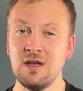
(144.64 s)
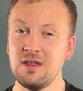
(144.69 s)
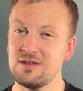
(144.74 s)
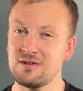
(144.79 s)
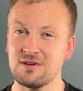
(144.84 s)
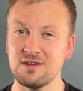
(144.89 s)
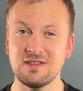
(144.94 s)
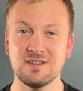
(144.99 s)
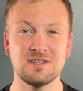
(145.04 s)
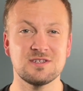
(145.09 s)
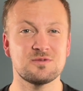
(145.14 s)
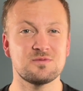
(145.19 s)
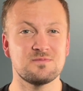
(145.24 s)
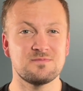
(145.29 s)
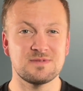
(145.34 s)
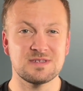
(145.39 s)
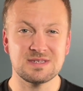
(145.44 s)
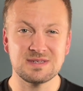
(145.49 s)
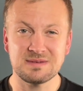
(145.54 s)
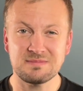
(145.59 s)
They're in this
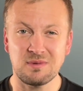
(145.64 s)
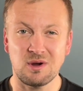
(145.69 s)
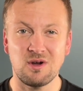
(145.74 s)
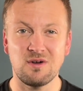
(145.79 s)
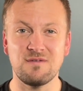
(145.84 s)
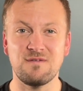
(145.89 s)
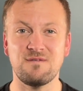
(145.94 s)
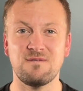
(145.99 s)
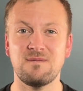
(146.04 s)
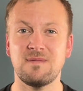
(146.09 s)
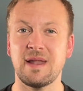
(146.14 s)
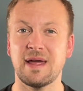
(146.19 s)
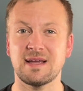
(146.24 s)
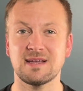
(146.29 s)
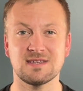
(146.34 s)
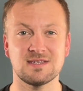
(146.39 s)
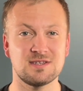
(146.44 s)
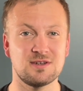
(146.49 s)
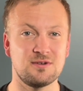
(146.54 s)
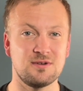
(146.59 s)
small
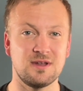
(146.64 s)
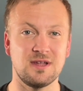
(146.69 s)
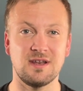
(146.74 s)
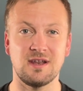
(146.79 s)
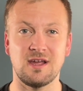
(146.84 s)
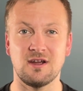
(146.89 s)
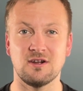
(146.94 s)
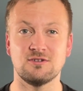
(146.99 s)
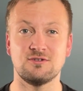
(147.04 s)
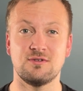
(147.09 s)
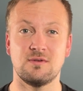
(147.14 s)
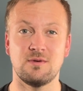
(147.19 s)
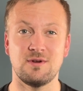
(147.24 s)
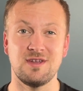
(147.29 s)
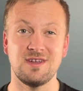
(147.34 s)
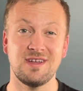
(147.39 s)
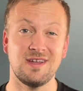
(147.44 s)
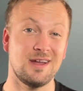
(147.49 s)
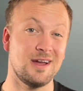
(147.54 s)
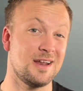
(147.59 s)
flex zone in Airdrie where you
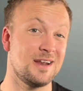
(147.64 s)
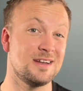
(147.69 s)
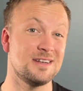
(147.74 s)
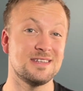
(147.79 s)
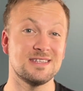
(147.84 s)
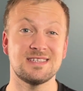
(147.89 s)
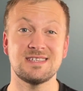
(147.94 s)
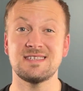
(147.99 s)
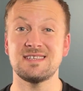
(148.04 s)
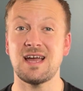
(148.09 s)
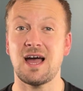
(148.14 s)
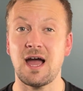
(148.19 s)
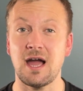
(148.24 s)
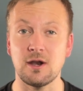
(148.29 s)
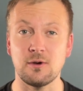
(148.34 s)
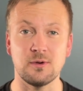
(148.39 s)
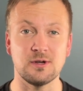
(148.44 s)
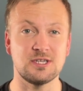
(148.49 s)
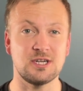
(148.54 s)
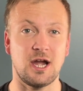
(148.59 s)
can kind of decide
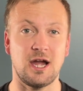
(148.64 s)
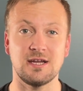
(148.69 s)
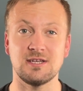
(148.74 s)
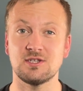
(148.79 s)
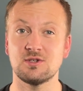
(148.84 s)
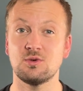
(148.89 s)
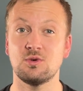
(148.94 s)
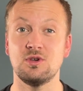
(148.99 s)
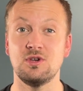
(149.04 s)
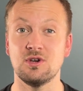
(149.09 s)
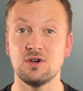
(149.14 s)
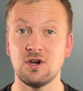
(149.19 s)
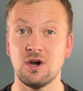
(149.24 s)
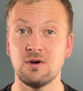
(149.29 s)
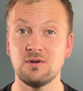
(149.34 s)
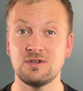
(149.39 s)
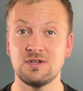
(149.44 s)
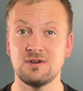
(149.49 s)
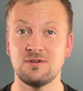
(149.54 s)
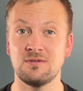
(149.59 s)
which high school you go
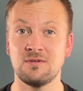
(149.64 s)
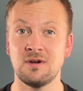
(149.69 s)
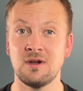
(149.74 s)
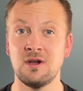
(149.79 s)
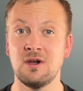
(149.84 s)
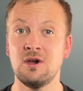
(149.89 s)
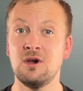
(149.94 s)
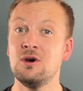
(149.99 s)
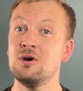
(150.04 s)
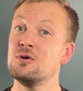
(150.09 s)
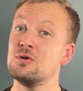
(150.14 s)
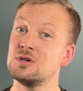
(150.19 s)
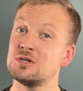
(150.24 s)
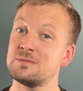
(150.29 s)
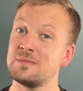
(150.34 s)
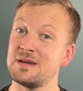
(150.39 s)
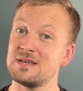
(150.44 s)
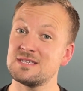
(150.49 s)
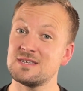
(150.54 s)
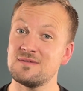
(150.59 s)
to, which
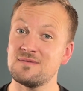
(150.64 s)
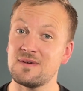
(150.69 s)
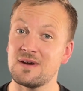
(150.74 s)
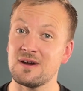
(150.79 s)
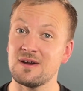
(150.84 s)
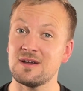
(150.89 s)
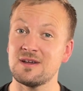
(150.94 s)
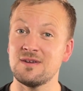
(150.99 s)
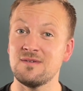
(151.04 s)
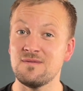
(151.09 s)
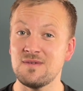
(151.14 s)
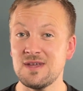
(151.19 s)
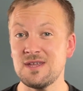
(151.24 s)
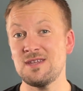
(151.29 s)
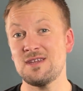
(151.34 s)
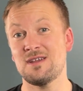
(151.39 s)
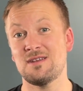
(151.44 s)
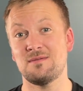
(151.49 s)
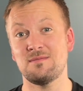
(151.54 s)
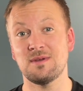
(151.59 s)
makes it very
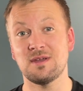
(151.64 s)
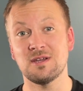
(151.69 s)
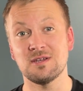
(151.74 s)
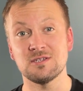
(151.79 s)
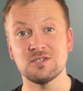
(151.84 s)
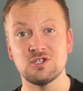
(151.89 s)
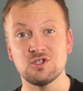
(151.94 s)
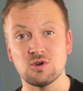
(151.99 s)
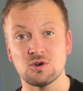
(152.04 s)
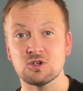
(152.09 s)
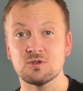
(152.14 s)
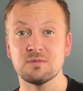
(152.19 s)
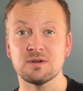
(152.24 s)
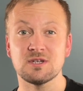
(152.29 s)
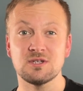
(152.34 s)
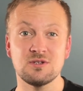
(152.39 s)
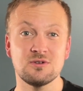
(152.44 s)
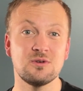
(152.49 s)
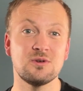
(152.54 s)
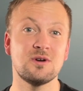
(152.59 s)
convenient because George
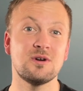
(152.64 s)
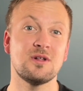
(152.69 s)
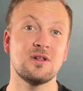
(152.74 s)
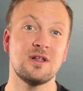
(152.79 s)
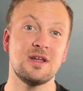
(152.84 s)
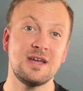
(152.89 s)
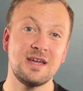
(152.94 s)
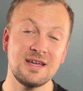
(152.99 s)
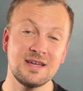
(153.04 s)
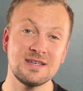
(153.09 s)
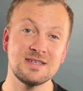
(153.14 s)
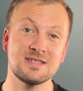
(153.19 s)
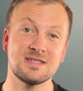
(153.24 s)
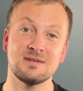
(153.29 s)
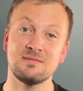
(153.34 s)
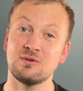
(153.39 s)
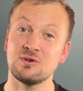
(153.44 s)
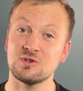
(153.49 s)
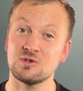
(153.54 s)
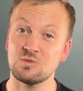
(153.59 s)
McDougall is the
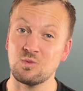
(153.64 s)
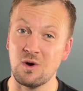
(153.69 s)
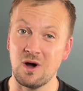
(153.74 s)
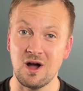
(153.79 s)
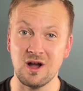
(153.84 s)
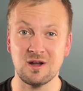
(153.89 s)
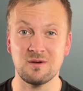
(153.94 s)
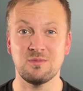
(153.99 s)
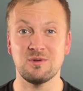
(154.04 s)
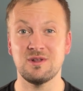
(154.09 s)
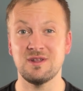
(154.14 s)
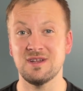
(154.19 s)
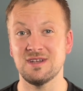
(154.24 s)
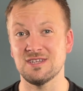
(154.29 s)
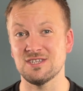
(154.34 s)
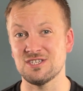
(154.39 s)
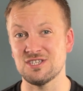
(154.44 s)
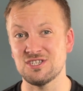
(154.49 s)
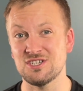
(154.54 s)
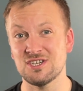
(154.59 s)
most walkable and
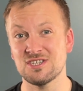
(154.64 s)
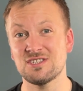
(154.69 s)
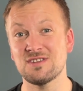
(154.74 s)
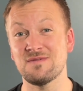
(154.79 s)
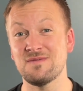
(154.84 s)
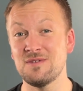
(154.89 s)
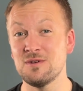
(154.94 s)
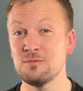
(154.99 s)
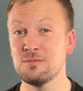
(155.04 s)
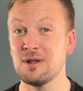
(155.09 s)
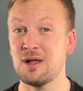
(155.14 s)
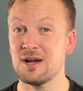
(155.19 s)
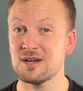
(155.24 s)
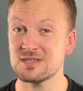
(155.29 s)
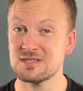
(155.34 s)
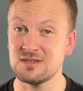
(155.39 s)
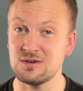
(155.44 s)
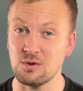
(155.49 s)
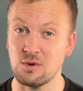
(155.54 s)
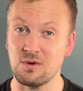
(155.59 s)
it's just a few
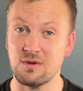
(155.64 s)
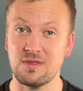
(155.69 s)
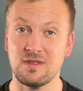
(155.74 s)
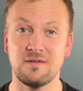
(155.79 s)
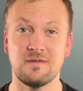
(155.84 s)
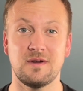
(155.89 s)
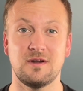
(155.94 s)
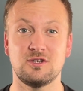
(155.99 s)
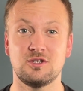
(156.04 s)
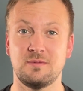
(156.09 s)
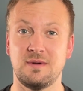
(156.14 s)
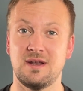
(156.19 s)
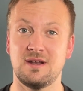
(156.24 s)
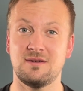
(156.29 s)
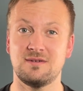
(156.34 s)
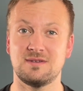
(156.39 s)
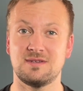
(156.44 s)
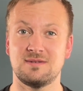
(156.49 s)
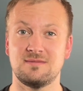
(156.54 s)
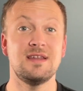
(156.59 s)
blocks north of Airdrie
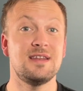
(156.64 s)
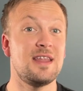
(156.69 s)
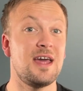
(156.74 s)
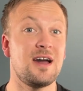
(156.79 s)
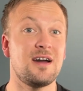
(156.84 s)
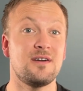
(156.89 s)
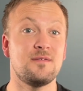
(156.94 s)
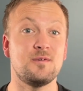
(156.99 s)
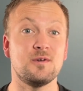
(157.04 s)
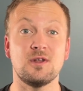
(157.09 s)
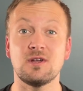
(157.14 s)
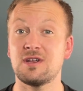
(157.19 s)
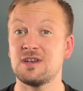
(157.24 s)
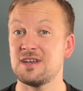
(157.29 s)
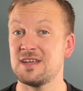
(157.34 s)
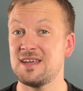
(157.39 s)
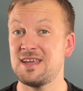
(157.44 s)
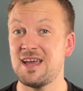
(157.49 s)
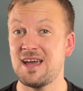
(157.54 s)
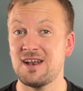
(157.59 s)
Meadows. Now, if you're looking to
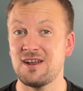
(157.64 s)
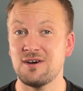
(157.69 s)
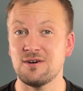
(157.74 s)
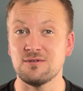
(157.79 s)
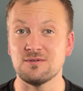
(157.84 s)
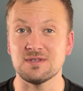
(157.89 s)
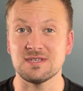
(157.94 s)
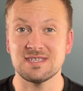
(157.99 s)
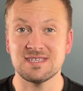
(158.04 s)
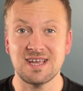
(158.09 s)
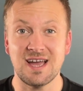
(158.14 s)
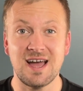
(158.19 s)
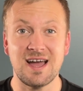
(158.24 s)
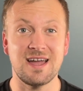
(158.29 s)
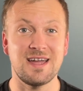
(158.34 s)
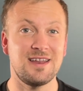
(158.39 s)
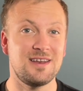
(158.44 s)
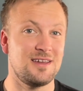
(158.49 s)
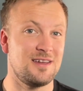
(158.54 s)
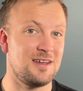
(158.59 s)
get
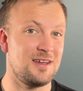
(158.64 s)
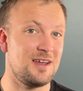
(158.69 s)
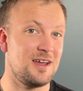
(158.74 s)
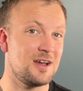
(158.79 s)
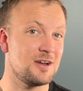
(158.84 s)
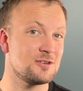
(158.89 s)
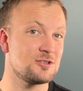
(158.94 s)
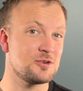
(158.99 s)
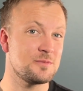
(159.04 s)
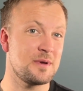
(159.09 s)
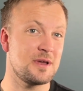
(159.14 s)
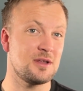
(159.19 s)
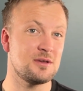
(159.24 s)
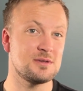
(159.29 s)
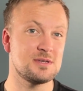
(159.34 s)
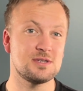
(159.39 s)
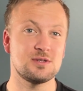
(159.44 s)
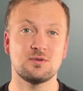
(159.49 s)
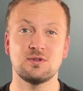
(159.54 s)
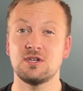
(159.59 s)
outside, Airdrie Meadows
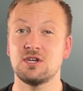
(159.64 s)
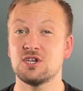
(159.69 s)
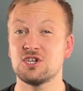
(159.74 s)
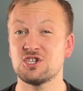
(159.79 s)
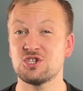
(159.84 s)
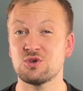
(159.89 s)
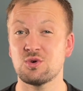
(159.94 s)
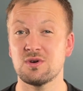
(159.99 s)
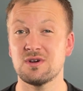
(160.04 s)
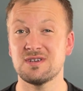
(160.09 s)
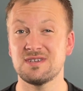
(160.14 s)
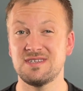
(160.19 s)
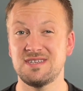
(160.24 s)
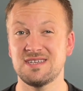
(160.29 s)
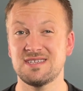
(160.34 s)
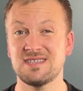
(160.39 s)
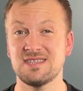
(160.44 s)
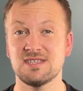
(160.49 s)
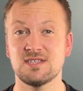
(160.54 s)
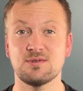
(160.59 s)
is only a short
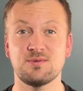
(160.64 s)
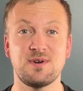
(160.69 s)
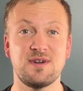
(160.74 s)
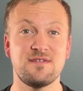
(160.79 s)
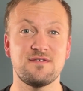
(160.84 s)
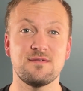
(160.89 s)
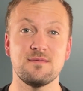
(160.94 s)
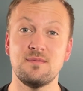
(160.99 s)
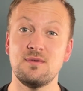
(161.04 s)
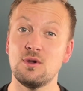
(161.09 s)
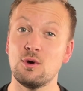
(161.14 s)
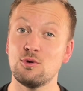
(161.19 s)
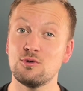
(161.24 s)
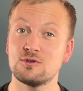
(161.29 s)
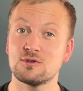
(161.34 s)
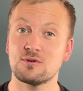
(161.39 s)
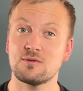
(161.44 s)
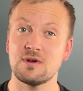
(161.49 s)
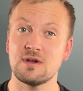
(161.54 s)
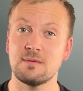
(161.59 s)
distance away from Nose
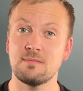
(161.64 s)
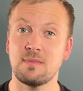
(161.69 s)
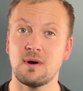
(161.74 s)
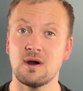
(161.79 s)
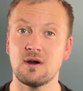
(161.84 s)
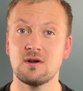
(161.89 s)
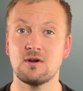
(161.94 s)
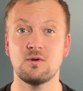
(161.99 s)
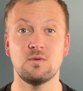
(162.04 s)
Creek Park,